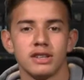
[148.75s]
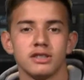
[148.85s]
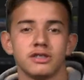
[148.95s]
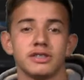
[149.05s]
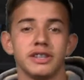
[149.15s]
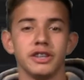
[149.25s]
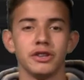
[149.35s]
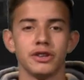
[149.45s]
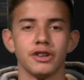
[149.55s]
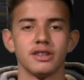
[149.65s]

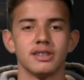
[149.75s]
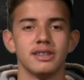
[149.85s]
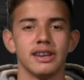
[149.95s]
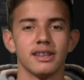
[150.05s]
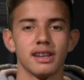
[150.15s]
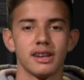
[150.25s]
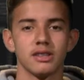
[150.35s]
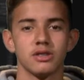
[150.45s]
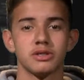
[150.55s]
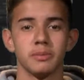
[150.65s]
Senior is the deadline
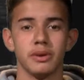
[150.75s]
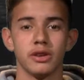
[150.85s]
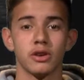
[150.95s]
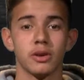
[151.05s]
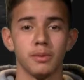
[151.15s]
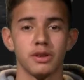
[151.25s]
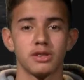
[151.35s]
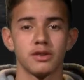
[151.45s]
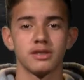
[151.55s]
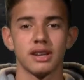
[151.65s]
to submit your community
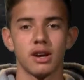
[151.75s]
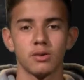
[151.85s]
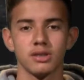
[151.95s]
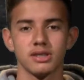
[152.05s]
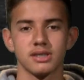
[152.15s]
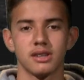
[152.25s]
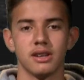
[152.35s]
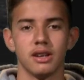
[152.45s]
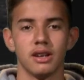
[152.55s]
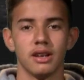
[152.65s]
service hours
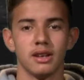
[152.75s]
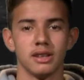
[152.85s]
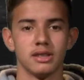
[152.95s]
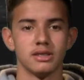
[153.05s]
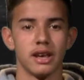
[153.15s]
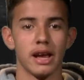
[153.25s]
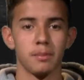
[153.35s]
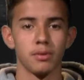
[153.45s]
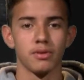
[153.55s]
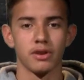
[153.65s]
is
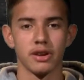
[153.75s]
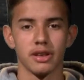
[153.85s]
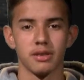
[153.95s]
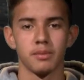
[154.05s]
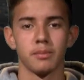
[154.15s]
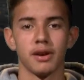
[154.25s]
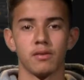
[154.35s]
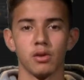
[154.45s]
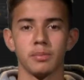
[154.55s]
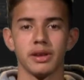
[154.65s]
April 30th by
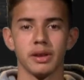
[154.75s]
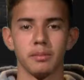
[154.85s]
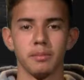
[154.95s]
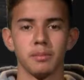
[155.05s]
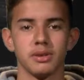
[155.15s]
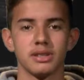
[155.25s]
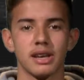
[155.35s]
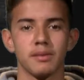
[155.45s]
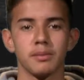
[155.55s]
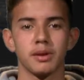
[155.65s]
4 p.m. Please
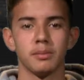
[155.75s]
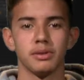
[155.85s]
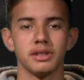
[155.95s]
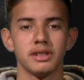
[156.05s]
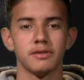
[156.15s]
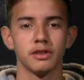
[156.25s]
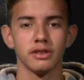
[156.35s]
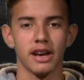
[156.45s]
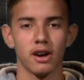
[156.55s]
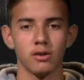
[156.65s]
have them completely
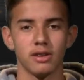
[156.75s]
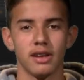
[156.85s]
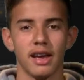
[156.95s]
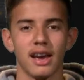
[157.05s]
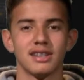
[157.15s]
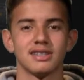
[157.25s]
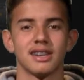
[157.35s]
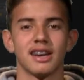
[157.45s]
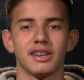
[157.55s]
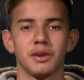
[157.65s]
filled out and
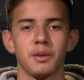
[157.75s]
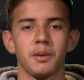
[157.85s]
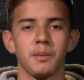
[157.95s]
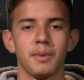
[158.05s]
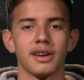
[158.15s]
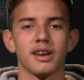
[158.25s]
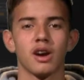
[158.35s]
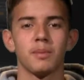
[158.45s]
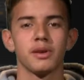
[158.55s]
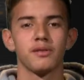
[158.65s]
signed. Make a
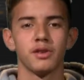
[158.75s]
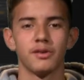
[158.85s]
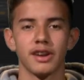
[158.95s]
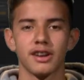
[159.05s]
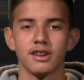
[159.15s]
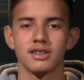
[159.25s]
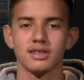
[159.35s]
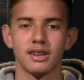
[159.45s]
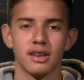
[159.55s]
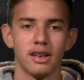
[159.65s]
copy of your records,
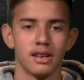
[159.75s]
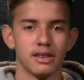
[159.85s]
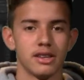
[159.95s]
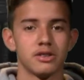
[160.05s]
then